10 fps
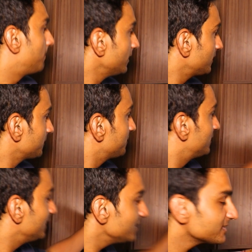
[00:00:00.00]
But
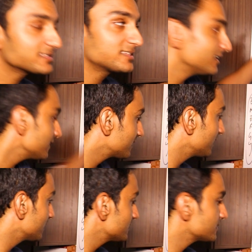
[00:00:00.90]
these 3
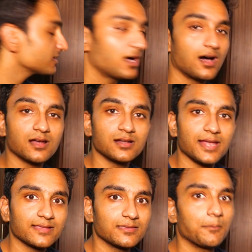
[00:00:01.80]
things are
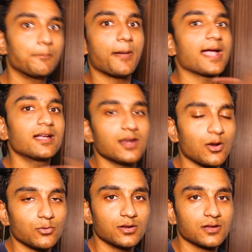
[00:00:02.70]
like the
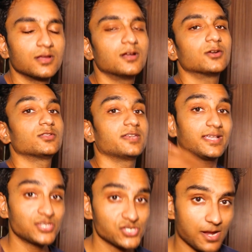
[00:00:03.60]
background to the
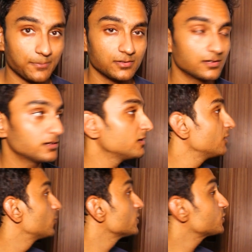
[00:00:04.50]
next chapter,
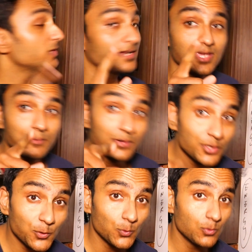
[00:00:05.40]
which will enable
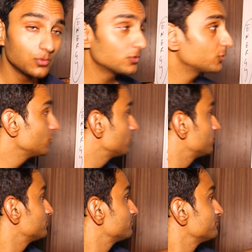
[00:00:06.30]
you to